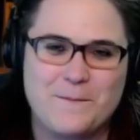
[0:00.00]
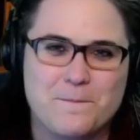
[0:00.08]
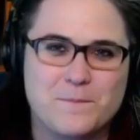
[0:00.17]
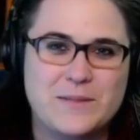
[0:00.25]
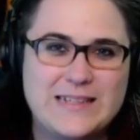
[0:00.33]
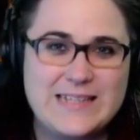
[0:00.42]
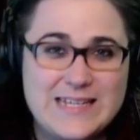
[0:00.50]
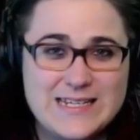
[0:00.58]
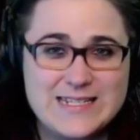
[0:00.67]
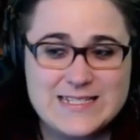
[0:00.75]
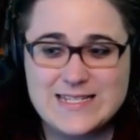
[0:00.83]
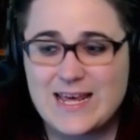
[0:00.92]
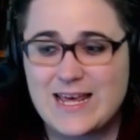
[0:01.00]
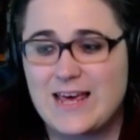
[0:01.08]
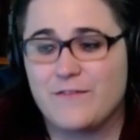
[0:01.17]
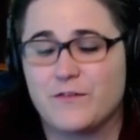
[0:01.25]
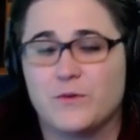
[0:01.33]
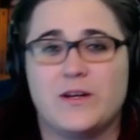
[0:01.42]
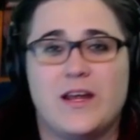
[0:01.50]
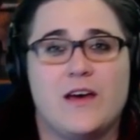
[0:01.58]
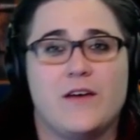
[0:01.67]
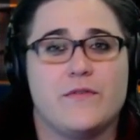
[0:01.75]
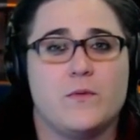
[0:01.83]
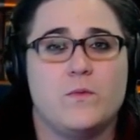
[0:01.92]
Please, everyone,
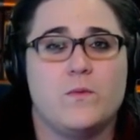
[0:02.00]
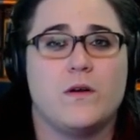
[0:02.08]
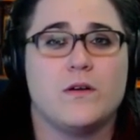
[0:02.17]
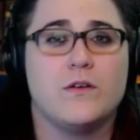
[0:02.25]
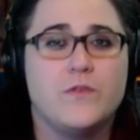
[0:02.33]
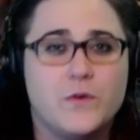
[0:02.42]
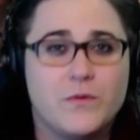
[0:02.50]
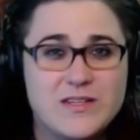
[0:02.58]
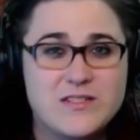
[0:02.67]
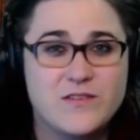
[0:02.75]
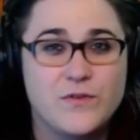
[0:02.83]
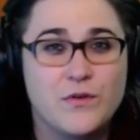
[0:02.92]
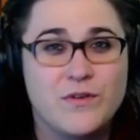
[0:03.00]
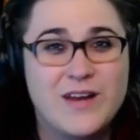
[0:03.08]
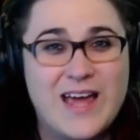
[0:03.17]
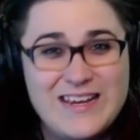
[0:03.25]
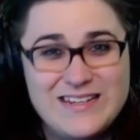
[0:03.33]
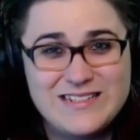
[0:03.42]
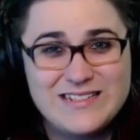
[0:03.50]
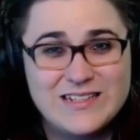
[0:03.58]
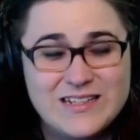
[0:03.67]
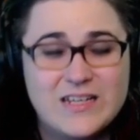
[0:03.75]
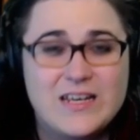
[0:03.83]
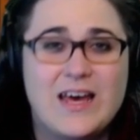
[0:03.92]
have a wonderful rest of your night.
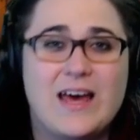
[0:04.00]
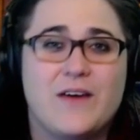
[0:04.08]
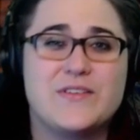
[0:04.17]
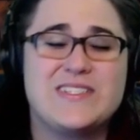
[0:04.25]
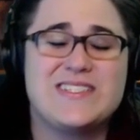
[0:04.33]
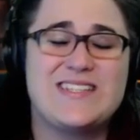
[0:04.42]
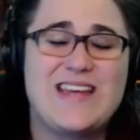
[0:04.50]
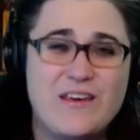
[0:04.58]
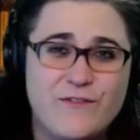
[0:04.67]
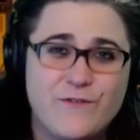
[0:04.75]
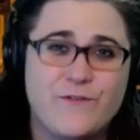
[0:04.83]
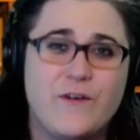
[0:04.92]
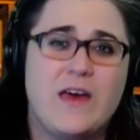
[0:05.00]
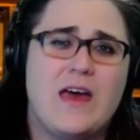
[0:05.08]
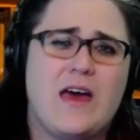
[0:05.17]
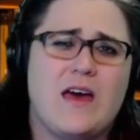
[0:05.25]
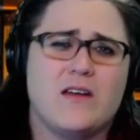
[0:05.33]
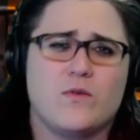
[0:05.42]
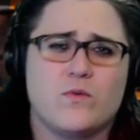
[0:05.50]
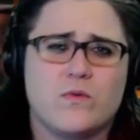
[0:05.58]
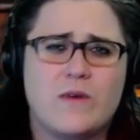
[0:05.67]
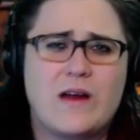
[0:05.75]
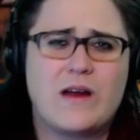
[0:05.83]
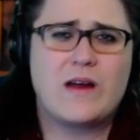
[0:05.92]
Have a safe and
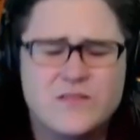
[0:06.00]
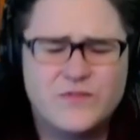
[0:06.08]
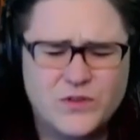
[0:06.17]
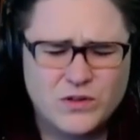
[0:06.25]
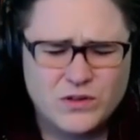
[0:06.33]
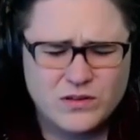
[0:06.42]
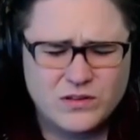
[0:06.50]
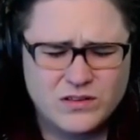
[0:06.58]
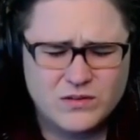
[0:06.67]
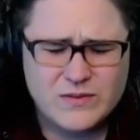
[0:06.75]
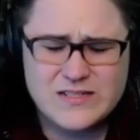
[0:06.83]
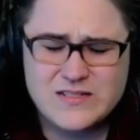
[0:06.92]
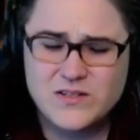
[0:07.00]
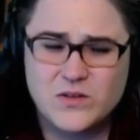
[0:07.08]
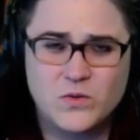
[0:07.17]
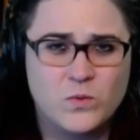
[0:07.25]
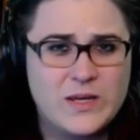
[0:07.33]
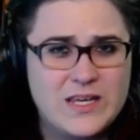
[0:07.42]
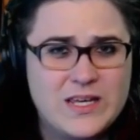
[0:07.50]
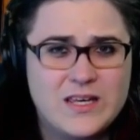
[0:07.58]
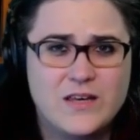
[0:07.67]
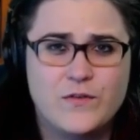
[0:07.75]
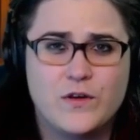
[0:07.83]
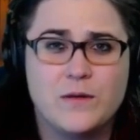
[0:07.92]
restful rest of your week
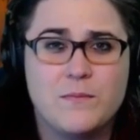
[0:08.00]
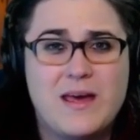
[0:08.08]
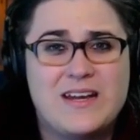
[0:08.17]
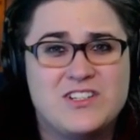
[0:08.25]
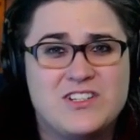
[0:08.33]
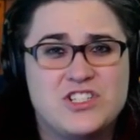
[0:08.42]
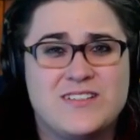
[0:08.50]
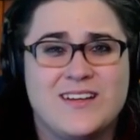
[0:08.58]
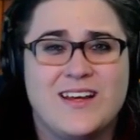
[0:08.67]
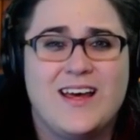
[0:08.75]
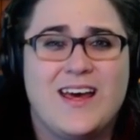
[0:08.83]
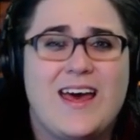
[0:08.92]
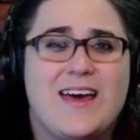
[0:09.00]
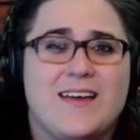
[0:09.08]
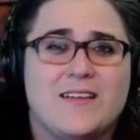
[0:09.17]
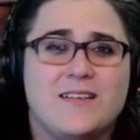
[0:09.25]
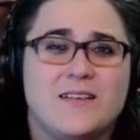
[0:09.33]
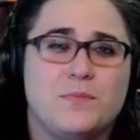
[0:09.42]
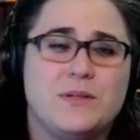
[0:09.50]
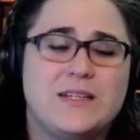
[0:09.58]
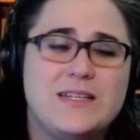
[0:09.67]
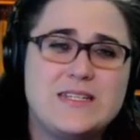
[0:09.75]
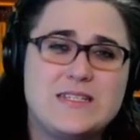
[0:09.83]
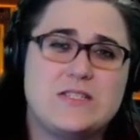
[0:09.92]
if you can manage it. And
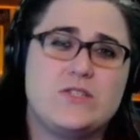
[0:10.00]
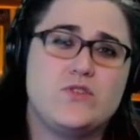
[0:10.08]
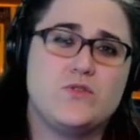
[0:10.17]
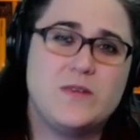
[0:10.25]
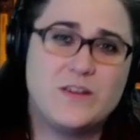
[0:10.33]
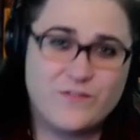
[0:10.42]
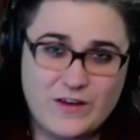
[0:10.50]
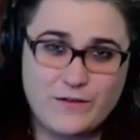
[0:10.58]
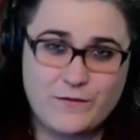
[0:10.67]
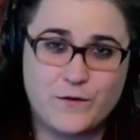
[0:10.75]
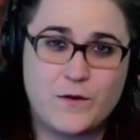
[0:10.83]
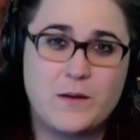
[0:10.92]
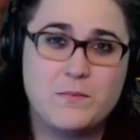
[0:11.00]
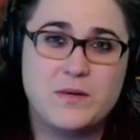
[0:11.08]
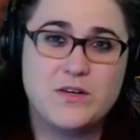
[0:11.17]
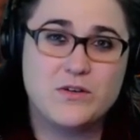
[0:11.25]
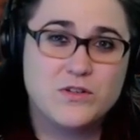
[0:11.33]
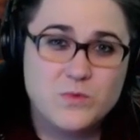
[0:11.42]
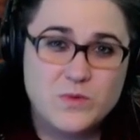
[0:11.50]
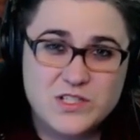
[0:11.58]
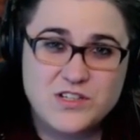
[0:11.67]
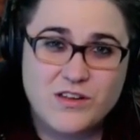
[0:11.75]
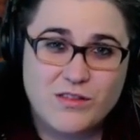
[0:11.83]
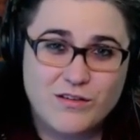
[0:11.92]
please do me a favor and be good to each
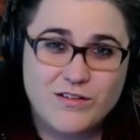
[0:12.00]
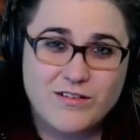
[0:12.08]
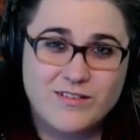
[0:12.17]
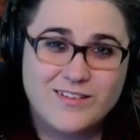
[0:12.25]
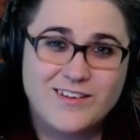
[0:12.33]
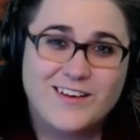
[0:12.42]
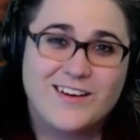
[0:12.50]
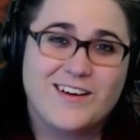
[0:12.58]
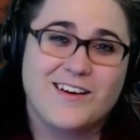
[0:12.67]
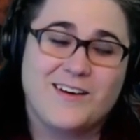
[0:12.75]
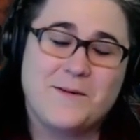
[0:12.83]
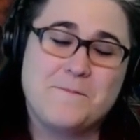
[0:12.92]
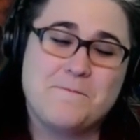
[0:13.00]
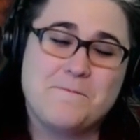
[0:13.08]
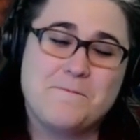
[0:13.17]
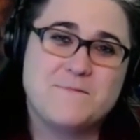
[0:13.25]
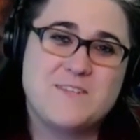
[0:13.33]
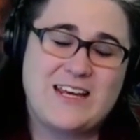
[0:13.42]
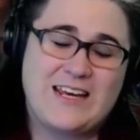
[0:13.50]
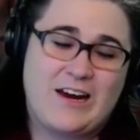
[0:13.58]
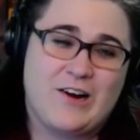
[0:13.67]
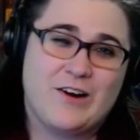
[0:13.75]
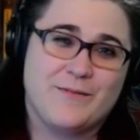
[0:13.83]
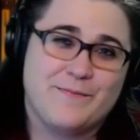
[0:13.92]
other. Take
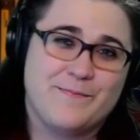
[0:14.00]
care.